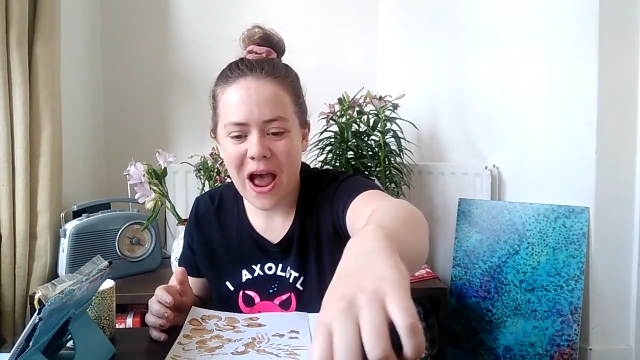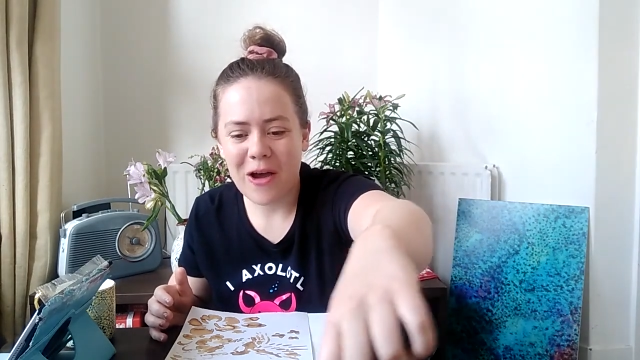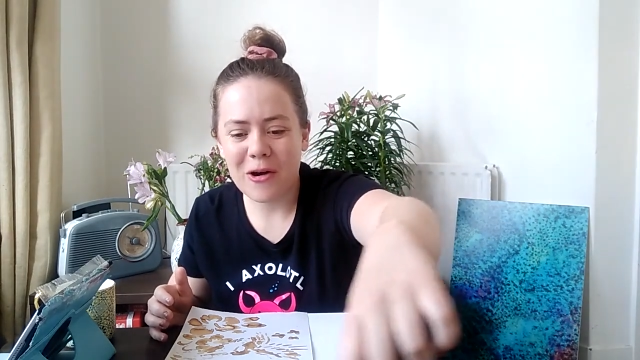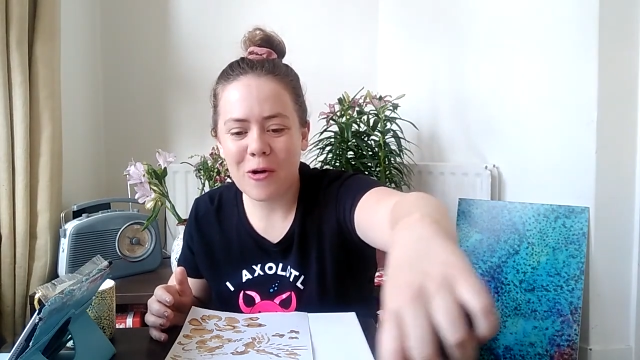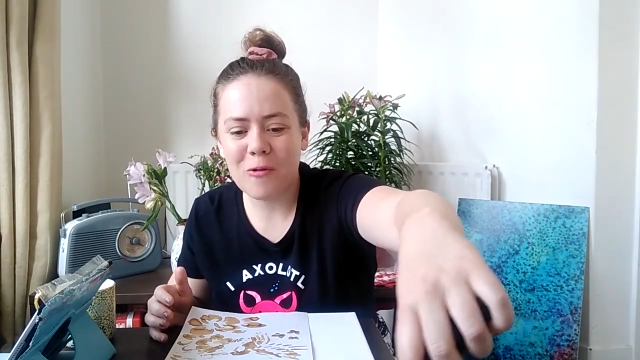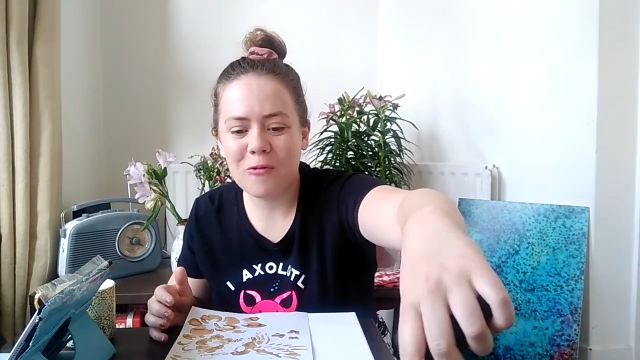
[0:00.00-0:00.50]

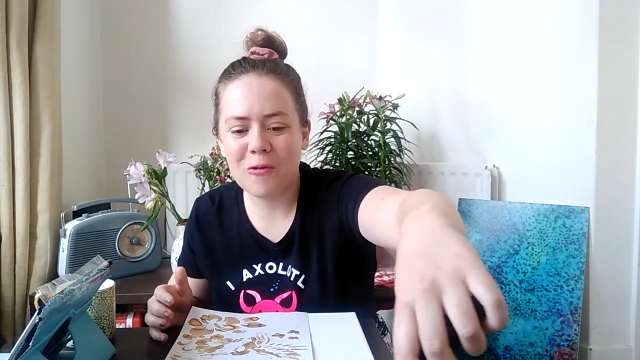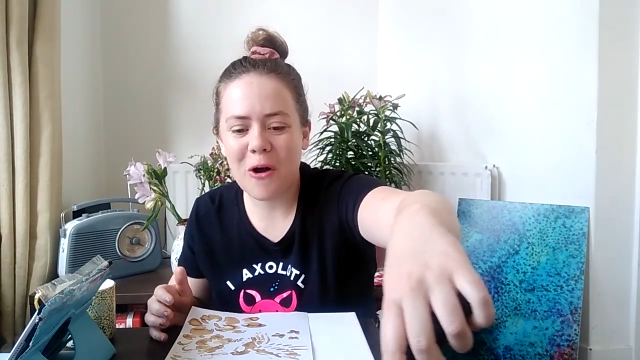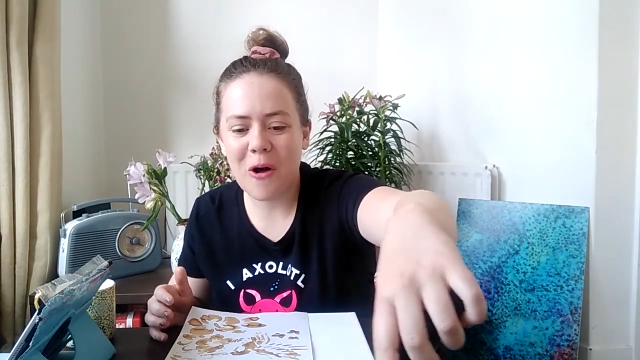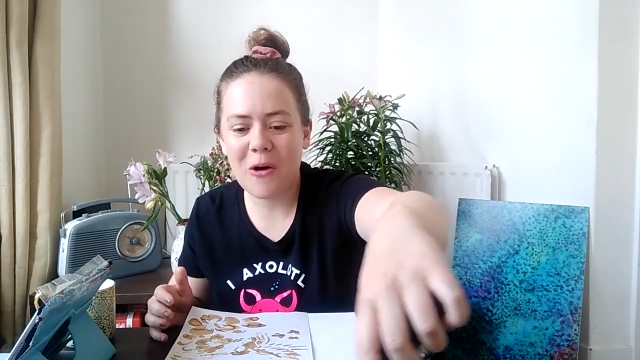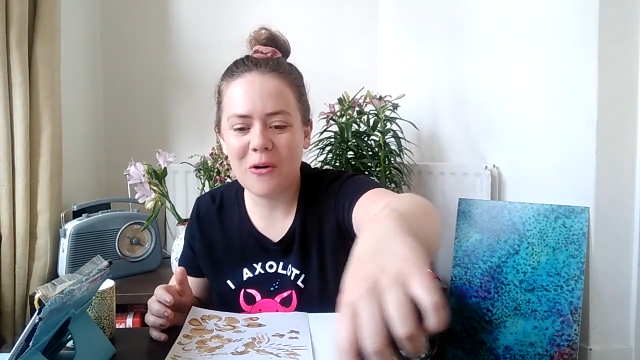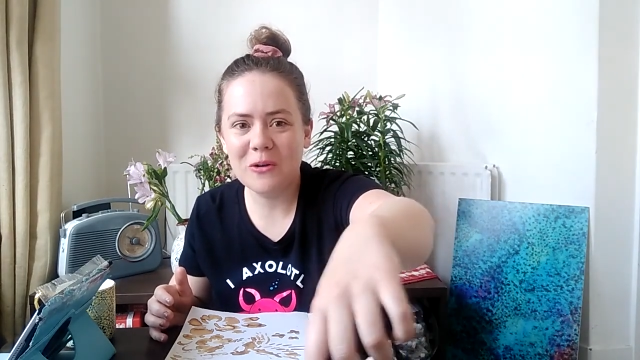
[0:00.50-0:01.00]
I'm gonna
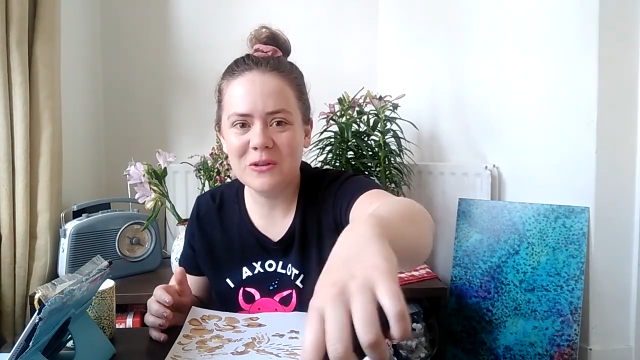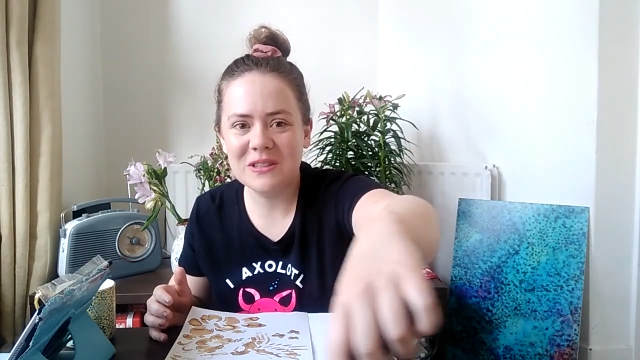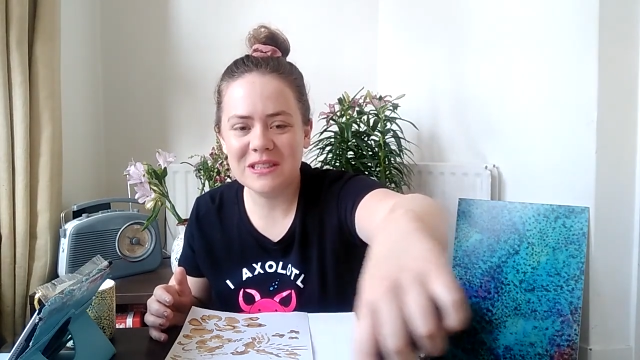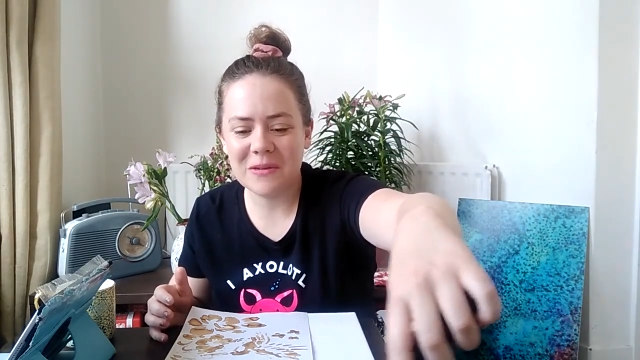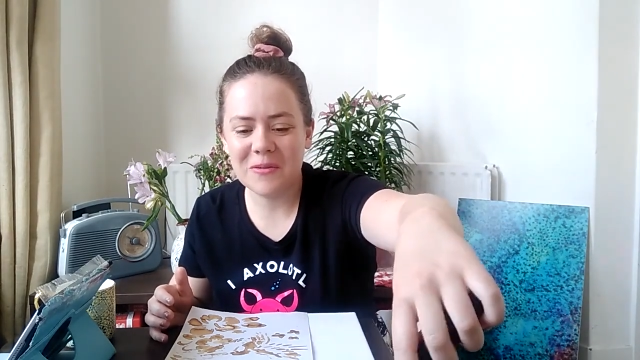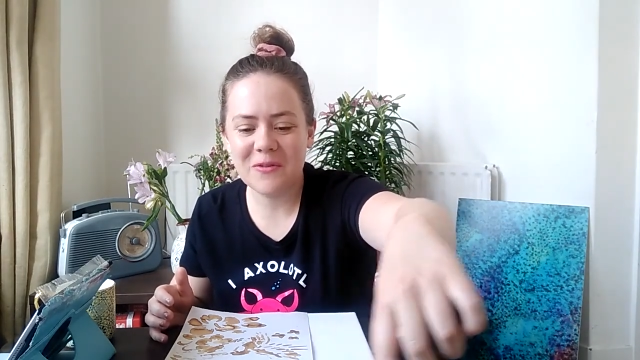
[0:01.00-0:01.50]
roll
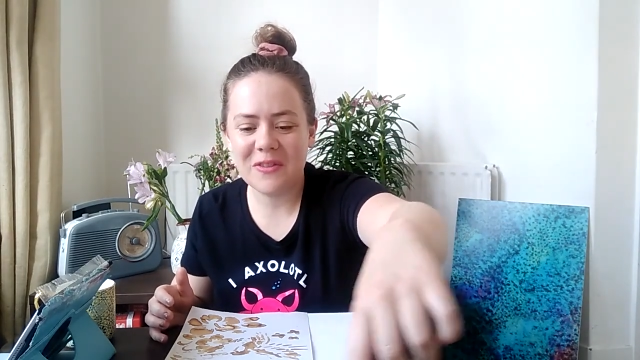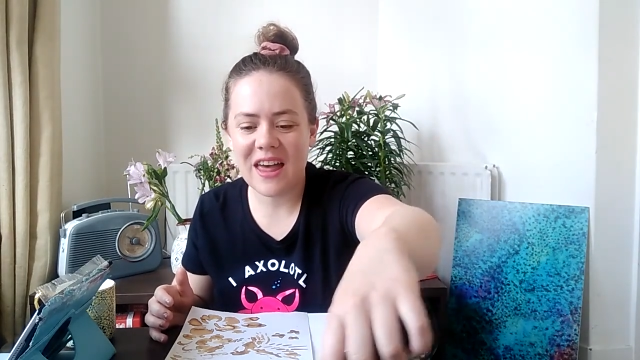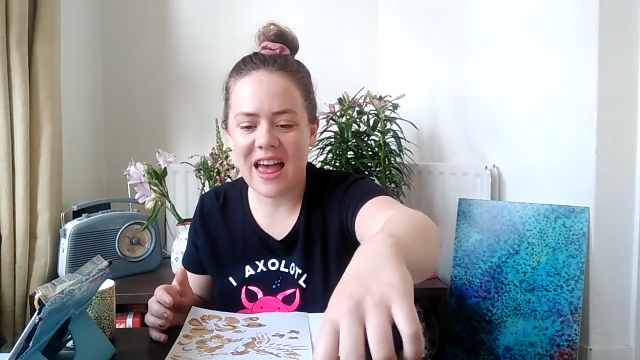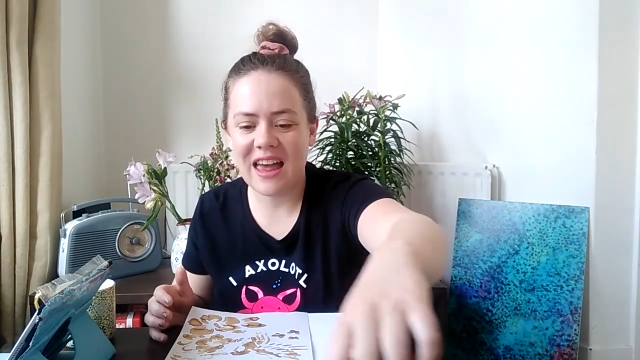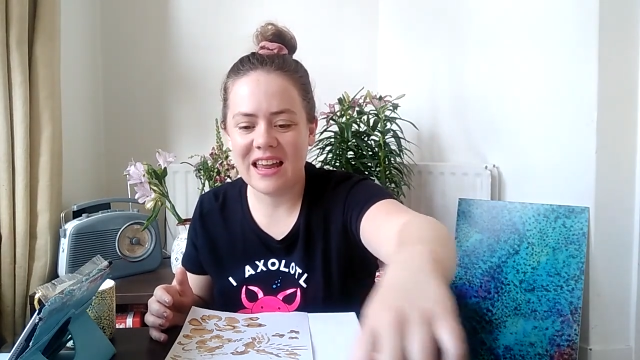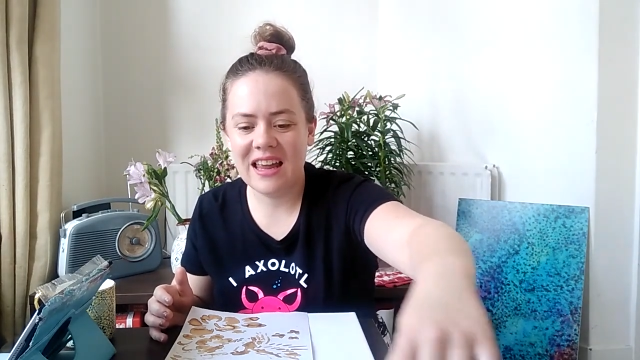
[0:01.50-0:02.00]
some of
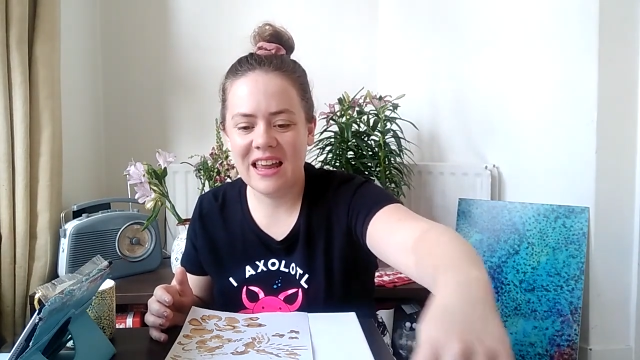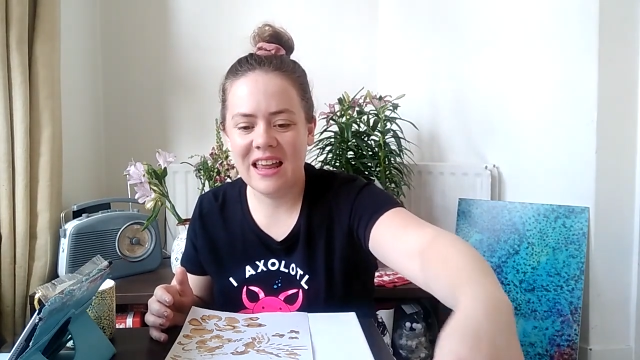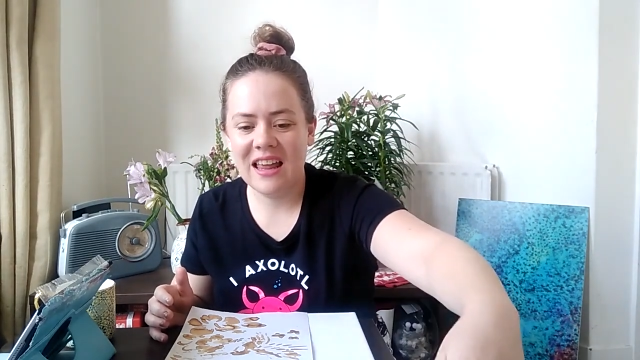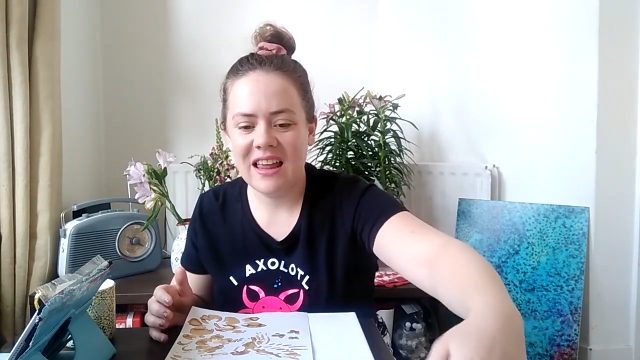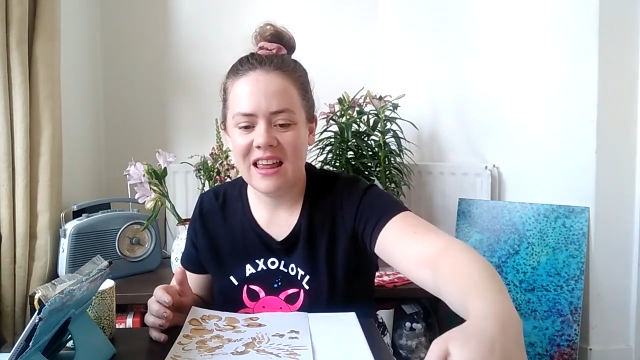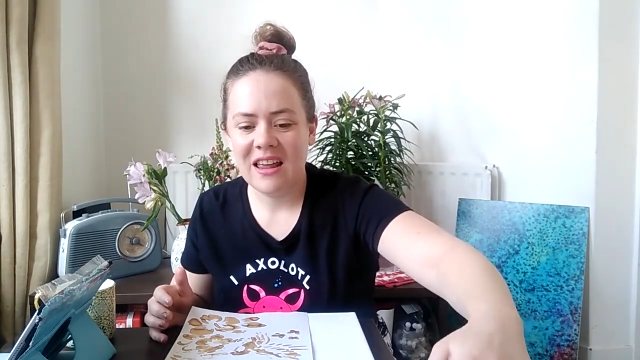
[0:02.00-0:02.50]
that
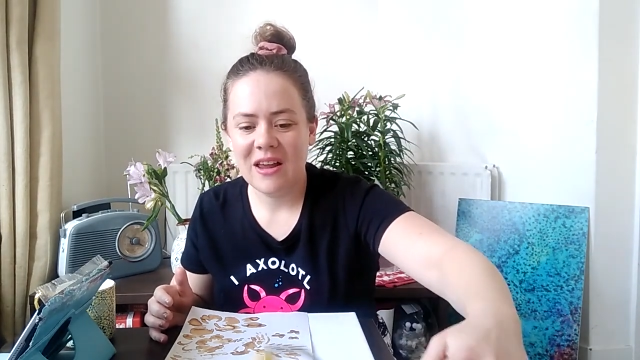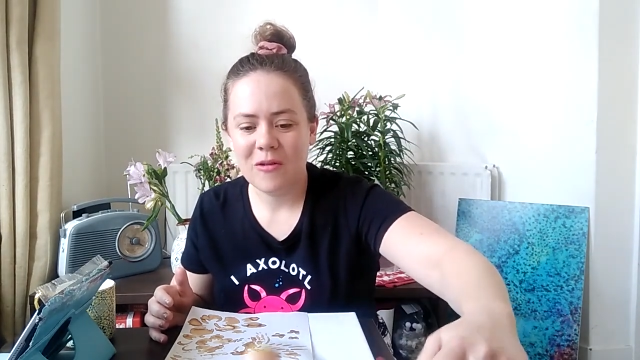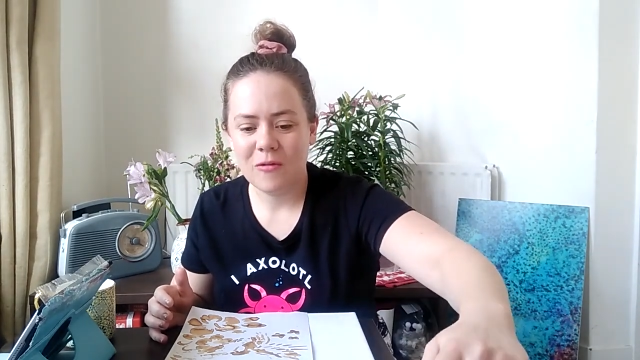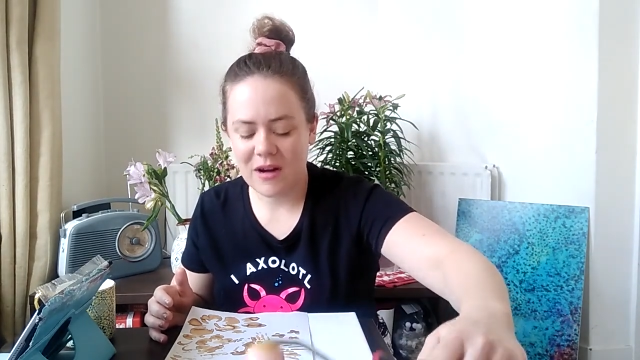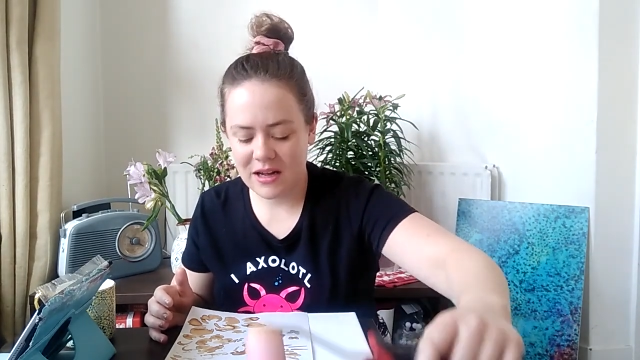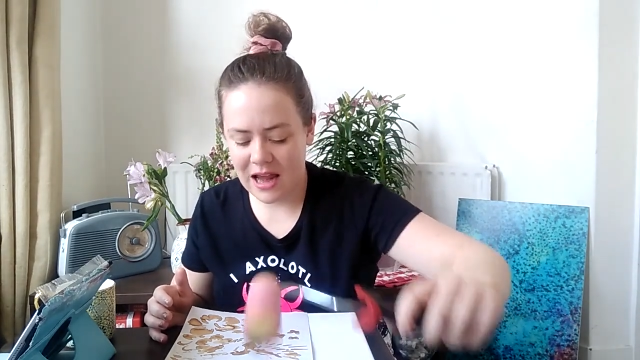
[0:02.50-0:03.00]
red